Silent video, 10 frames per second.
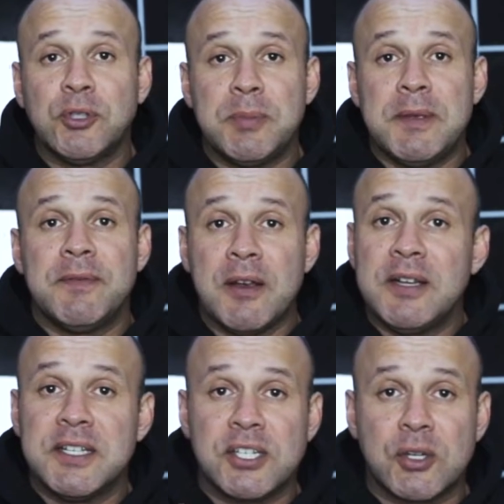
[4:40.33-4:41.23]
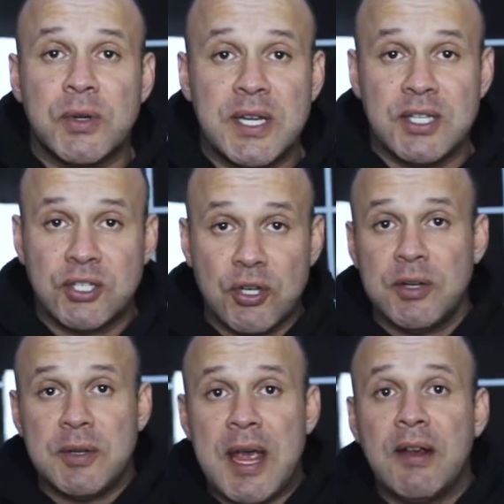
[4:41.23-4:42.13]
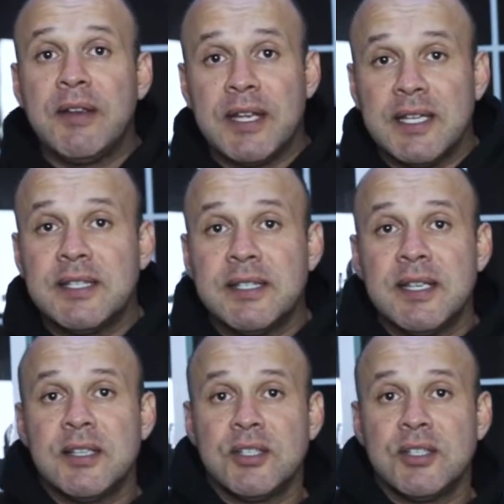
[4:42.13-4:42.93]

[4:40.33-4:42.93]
to be very discreet in certain areas,